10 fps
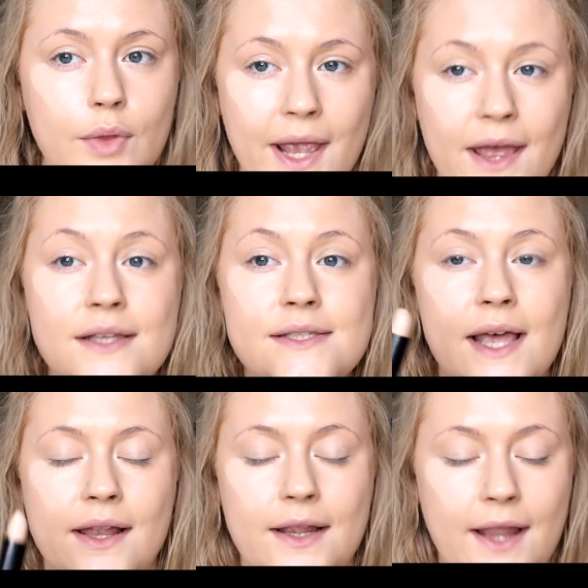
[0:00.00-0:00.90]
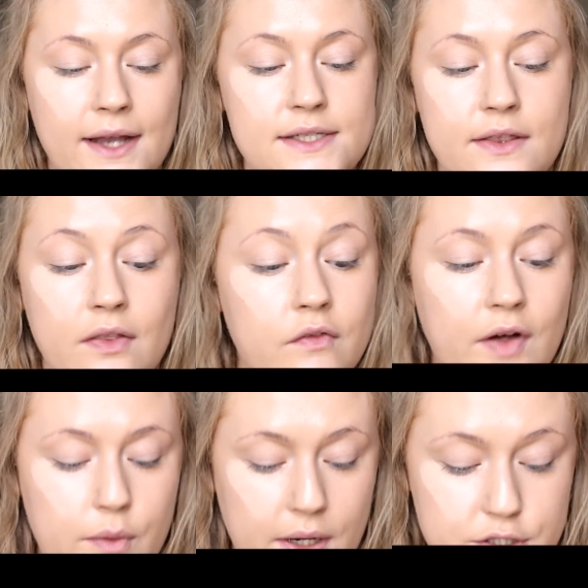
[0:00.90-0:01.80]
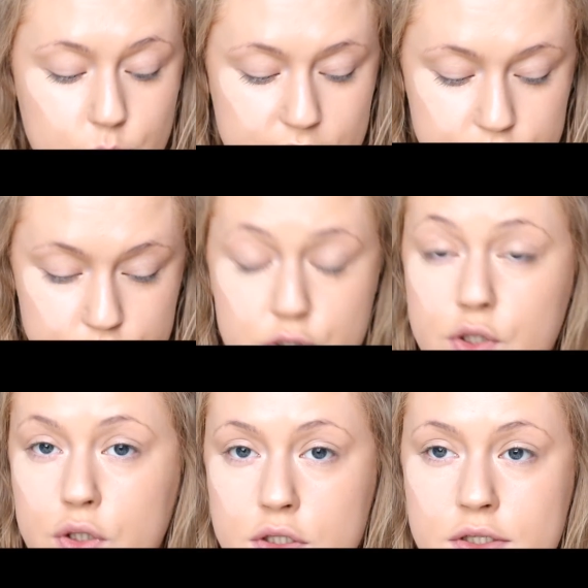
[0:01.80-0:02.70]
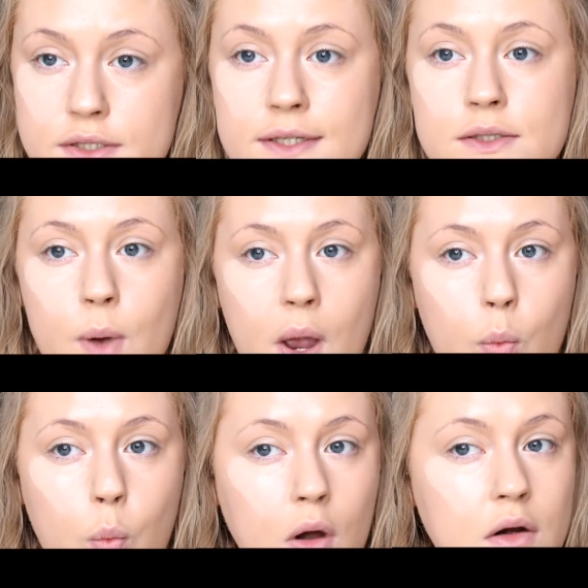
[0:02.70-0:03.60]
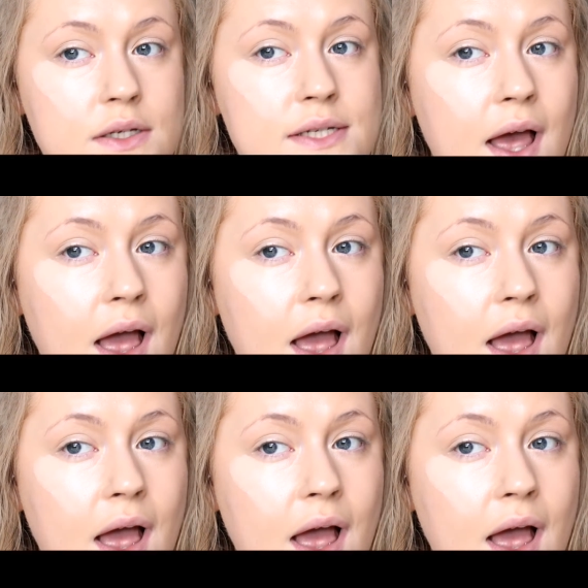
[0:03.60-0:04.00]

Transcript: It is slightly lighter than the foundation, which is good because that's what I want.